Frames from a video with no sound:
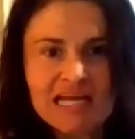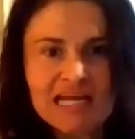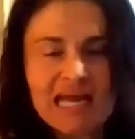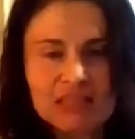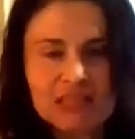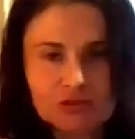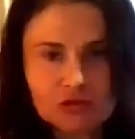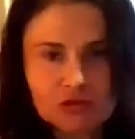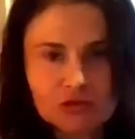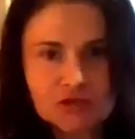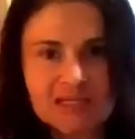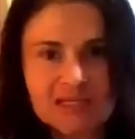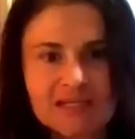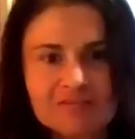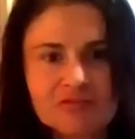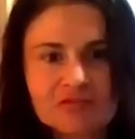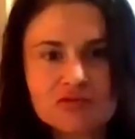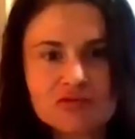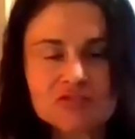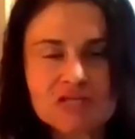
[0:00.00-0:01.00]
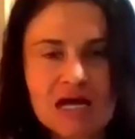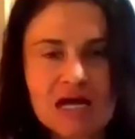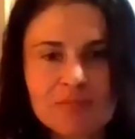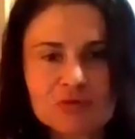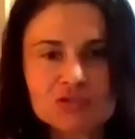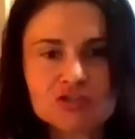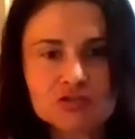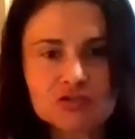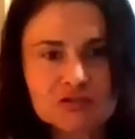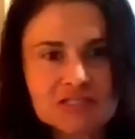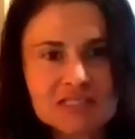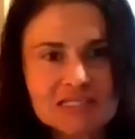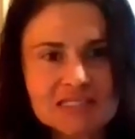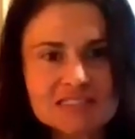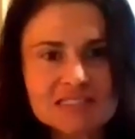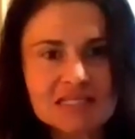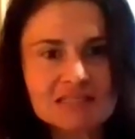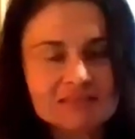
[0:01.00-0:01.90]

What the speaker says: and looking for those opportunities,